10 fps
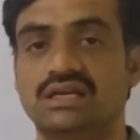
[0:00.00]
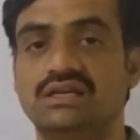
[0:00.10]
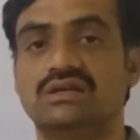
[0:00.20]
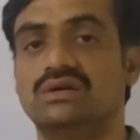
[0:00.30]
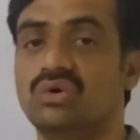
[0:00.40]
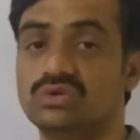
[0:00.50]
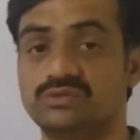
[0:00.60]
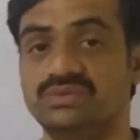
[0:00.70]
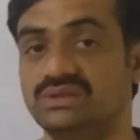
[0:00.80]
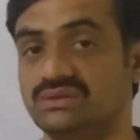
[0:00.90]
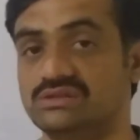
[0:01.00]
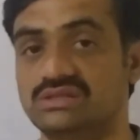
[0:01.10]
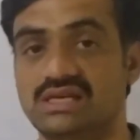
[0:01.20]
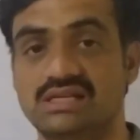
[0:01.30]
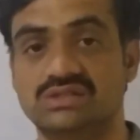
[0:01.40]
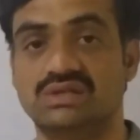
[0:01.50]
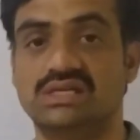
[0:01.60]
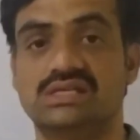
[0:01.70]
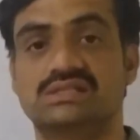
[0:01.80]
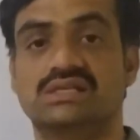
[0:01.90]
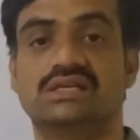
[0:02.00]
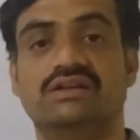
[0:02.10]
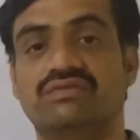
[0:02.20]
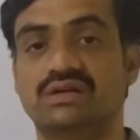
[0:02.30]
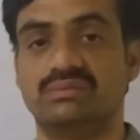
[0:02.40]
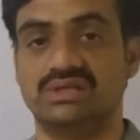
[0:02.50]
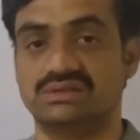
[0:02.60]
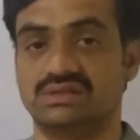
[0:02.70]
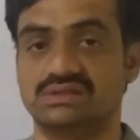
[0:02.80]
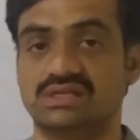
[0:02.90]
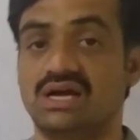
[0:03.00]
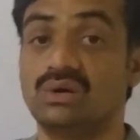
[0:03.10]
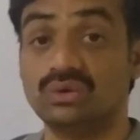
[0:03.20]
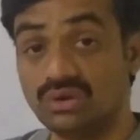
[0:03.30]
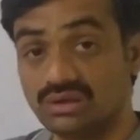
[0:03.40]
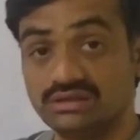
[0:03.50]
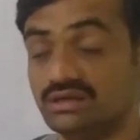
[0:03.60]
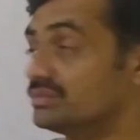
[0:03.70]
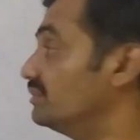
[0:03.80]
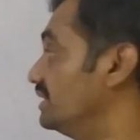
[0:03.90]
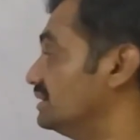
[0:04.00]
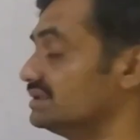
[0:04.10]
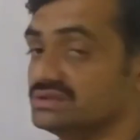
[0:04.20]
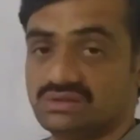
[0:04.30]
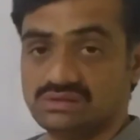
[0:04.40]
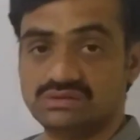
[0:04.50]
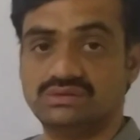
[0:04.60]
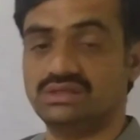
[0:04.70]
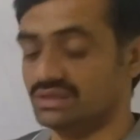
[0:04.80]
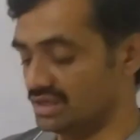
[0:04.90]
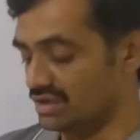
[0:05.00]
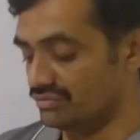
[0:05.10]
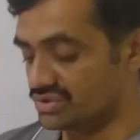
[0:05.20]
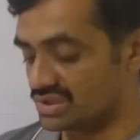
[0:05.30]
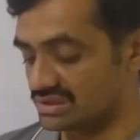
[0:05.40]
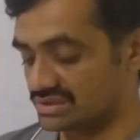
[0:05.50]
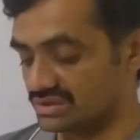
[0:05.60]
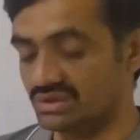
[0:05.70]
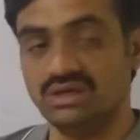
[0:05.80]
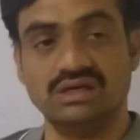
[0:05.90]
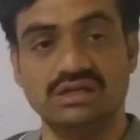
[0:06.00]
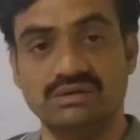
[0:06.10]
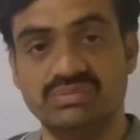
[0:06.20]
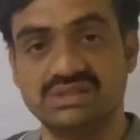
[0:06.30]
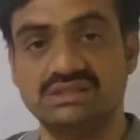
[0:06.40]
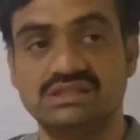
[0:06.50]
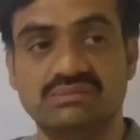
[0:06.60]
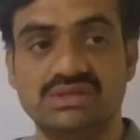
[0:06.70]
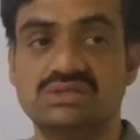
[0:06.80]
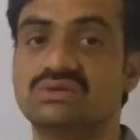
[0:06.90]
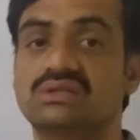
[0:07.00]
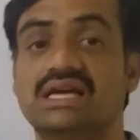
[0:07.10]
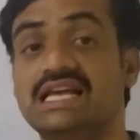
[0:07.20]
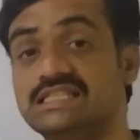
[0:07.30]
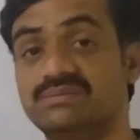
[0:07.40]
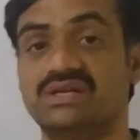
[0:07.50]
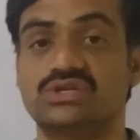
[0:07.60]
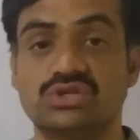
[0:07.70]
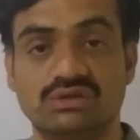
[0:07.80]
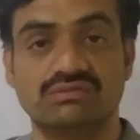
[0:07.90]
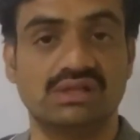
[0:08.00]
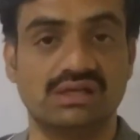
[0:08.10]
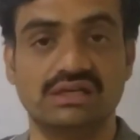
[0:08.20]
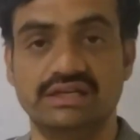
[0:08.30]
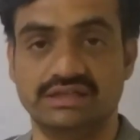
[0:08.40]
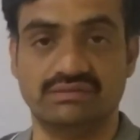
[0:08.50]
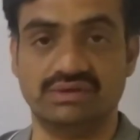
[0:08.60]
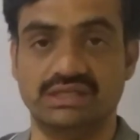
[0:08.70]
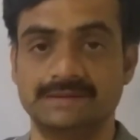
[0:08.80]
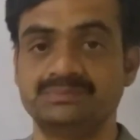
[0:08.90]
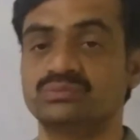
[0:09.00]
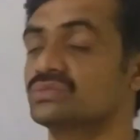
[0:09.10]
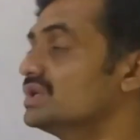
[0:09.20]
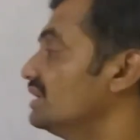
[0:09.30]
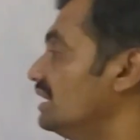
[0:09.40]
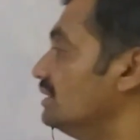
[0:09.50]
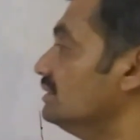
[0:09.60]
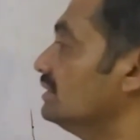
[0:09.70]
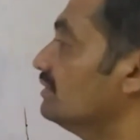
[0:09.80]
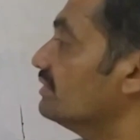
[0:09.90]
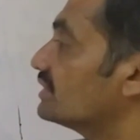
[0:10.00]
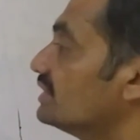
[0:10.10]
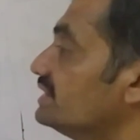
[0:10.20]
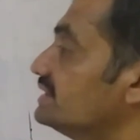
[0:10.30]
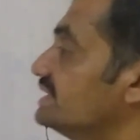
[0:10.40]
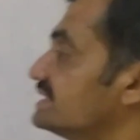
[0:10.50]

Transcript: in hospitals as well as different places. Alcohol thermometer is also there, which also represented based on the expansion of the liquid. Now we are going to